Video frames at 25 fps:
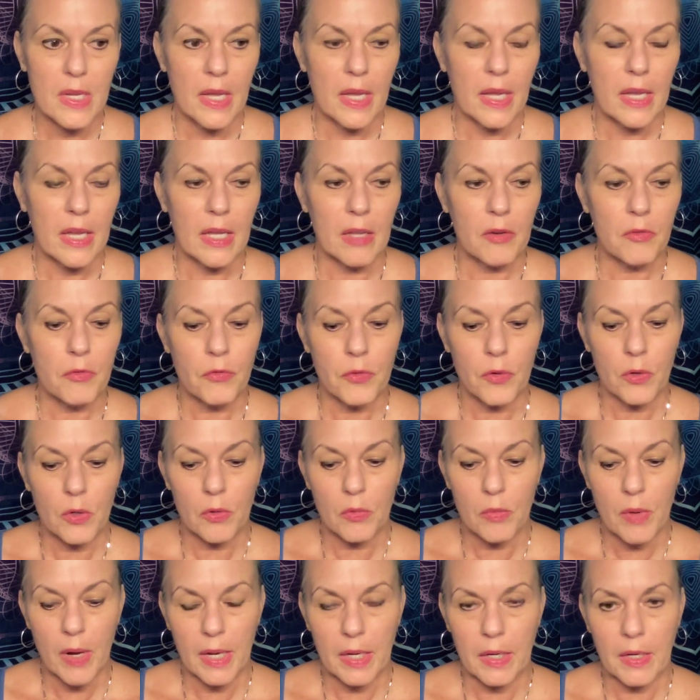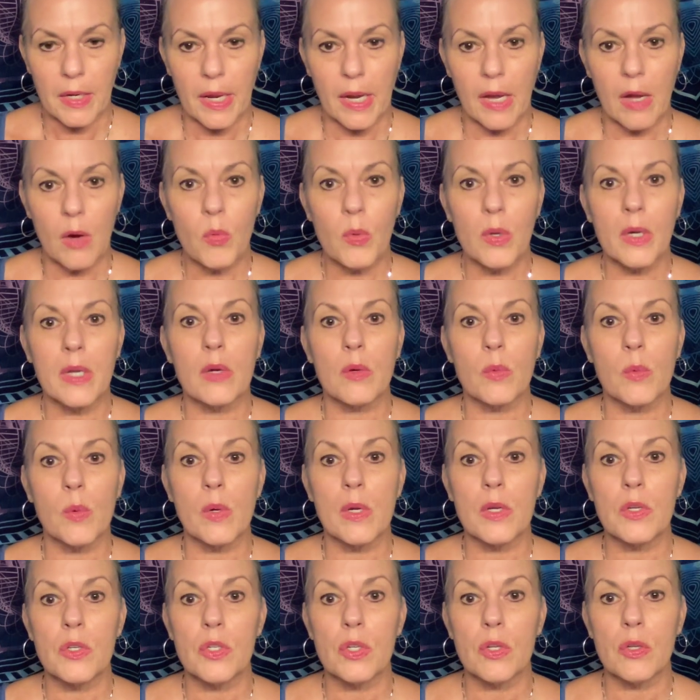And for right now, we're
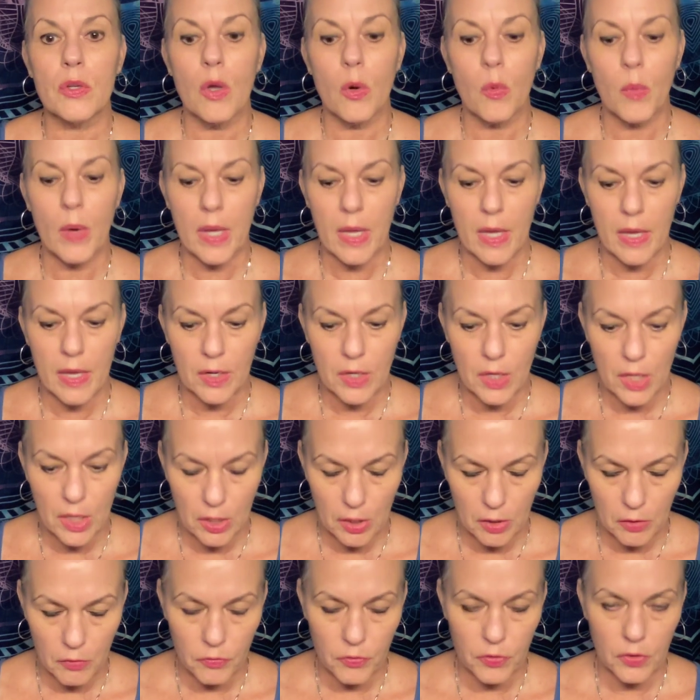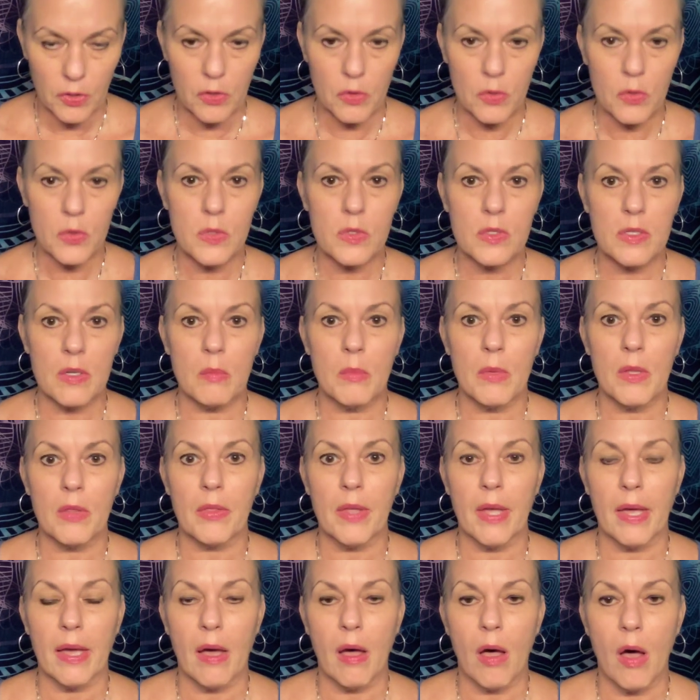going to go ahead and infuse some of
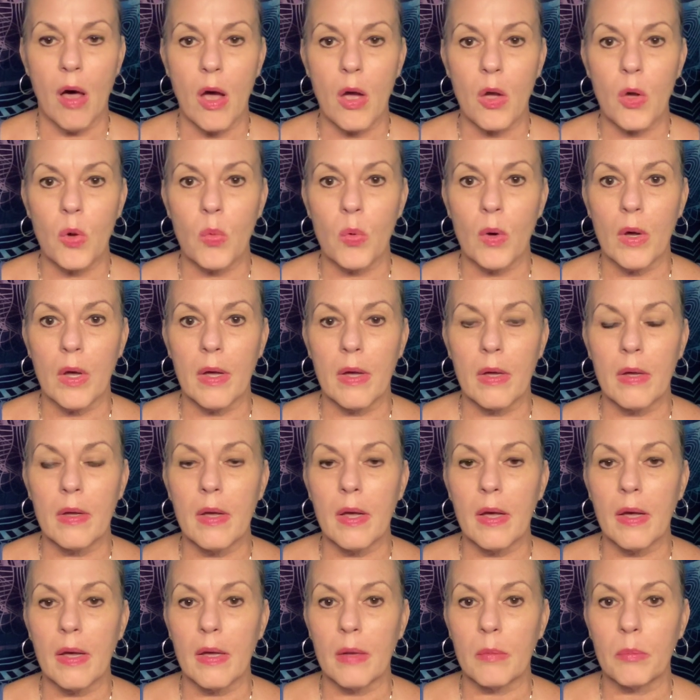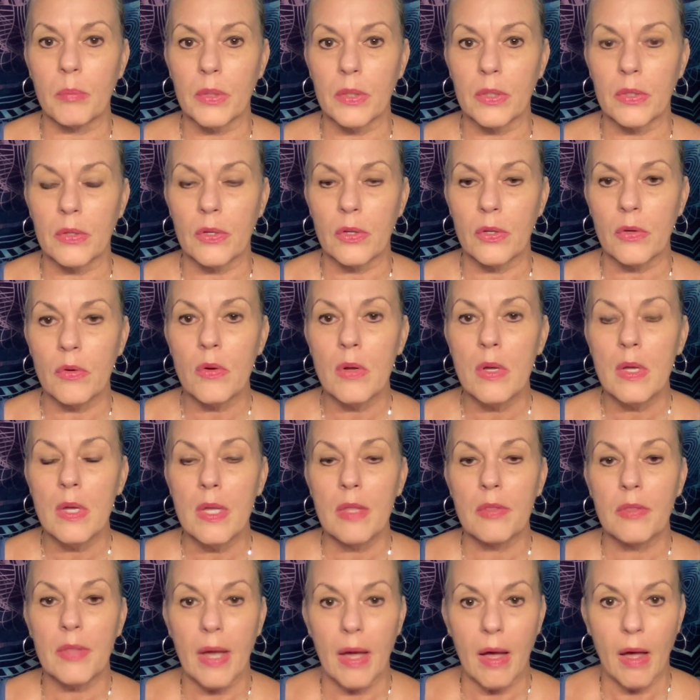that aqua blue,
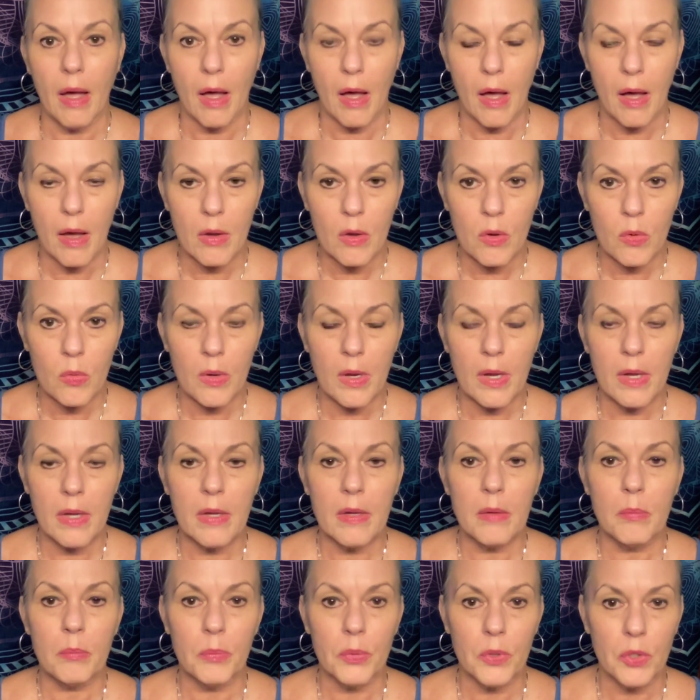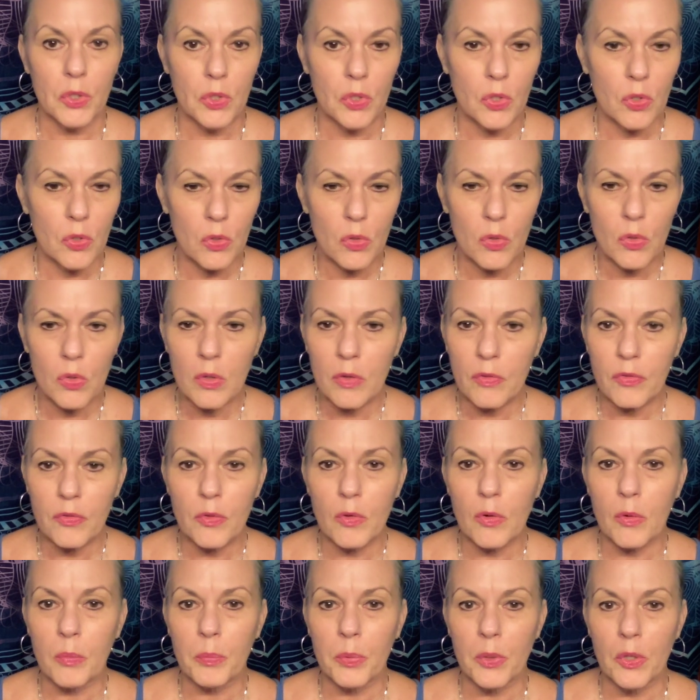the aqua,
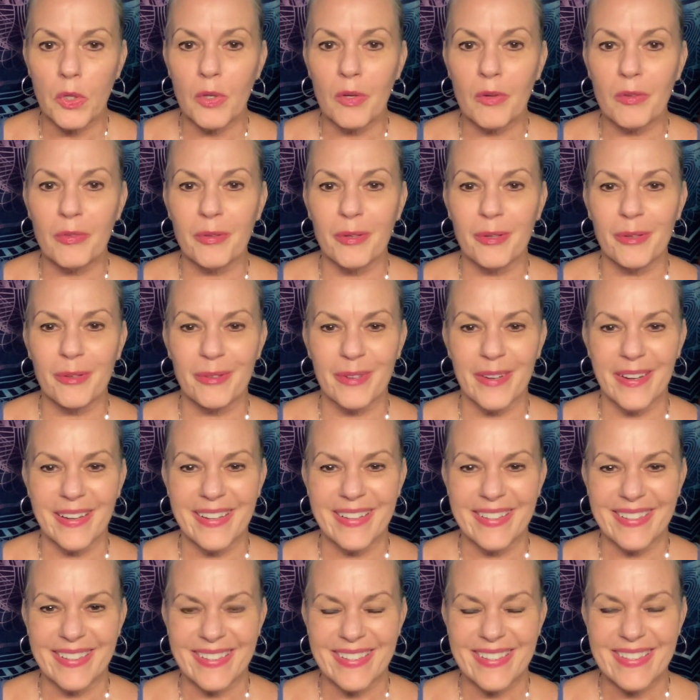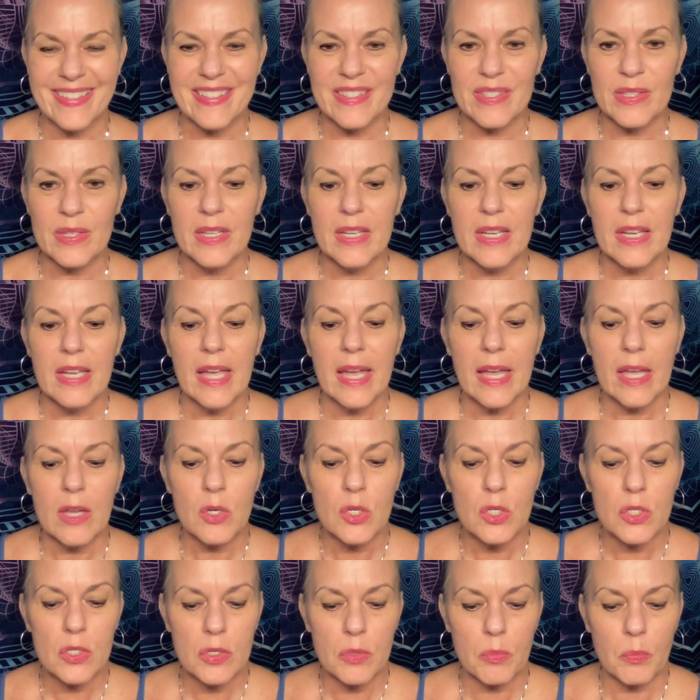beautiful, beautiful radiance, and
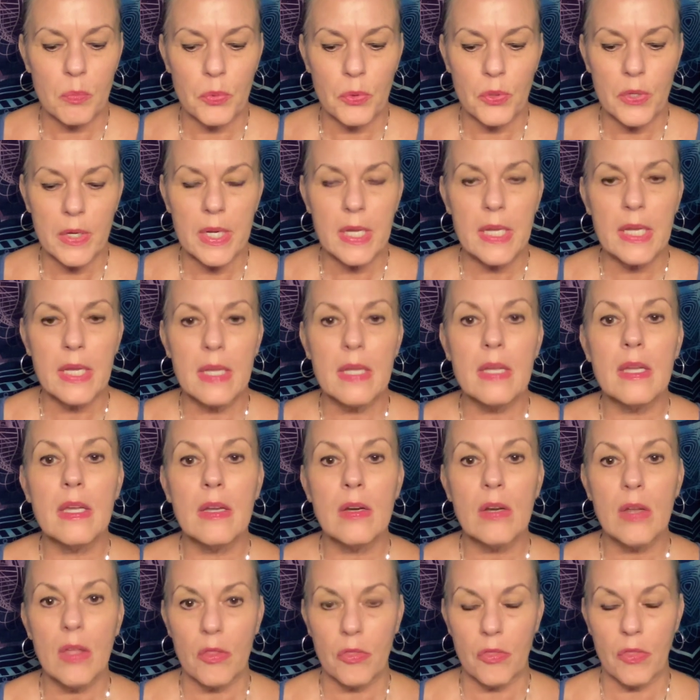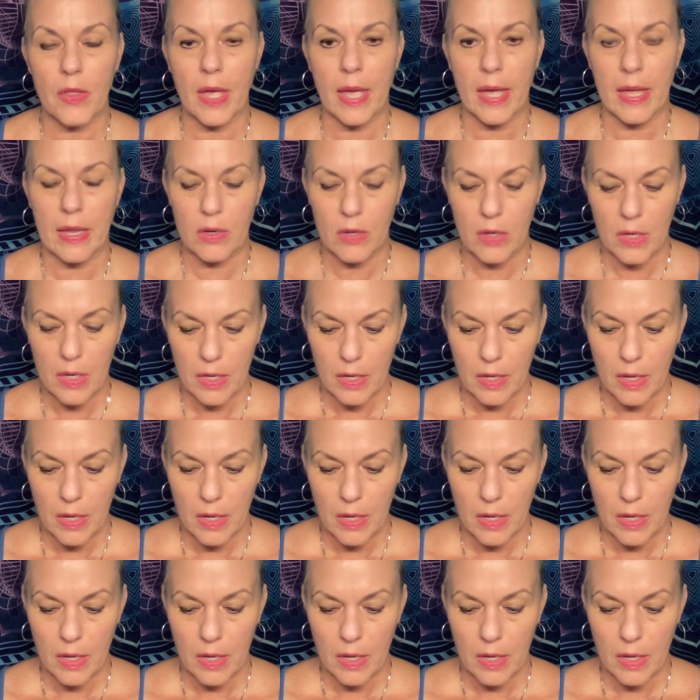just bring in that